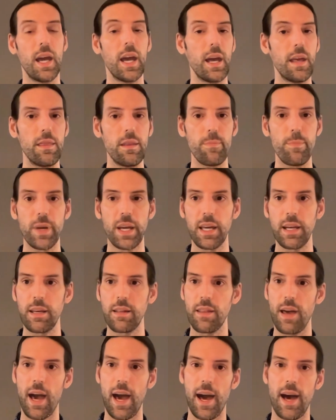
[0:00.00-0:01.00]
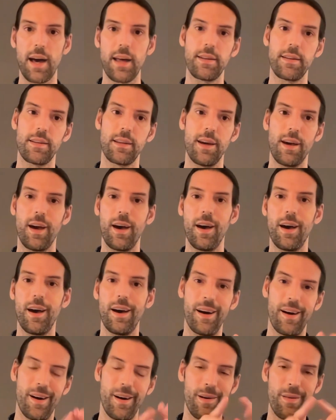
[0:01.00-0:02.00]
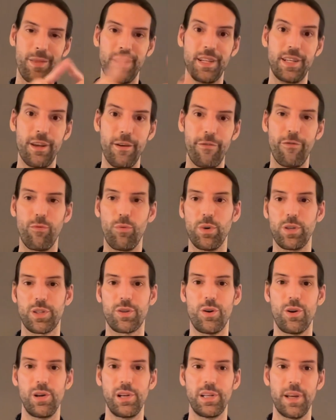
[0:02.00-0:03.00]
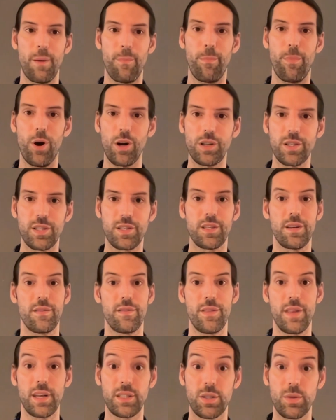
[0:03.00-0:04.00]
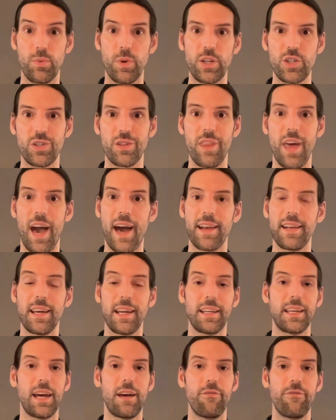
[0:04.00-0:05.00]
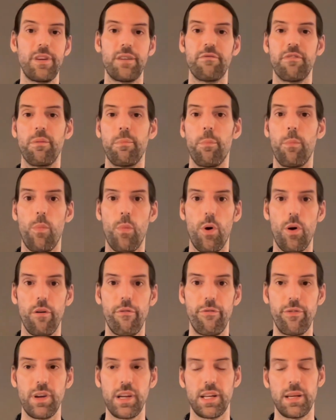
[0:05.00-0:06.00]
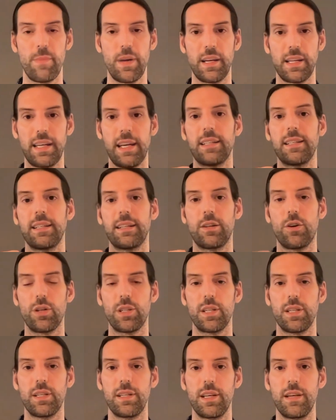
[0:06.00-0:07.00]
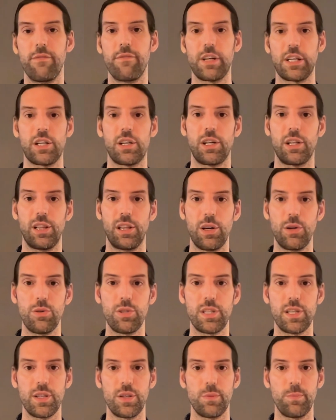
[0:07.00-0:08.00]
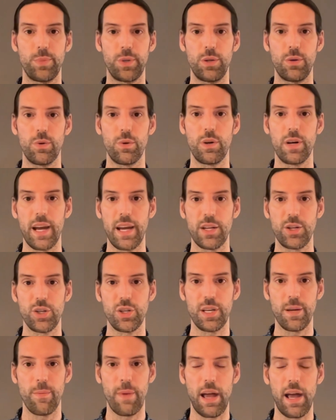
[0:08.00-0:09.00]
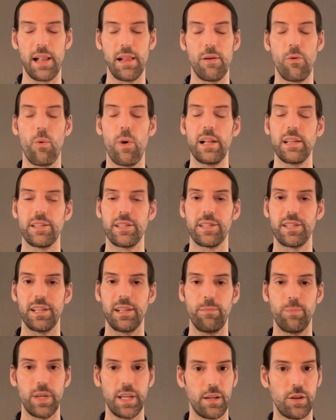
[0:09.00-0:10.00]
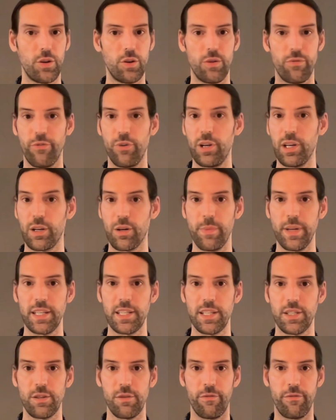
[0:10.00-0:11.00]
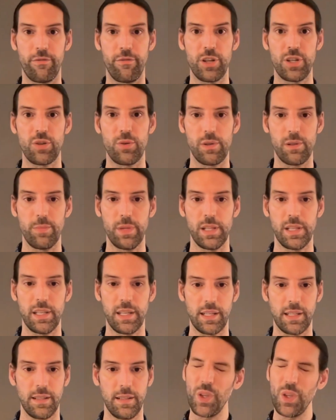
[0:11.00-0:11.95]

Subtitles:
In the beginning they had the div was called box. They switched that and gave even more freedom and gotten even closer to pure HTML while still being fully committed to visual building.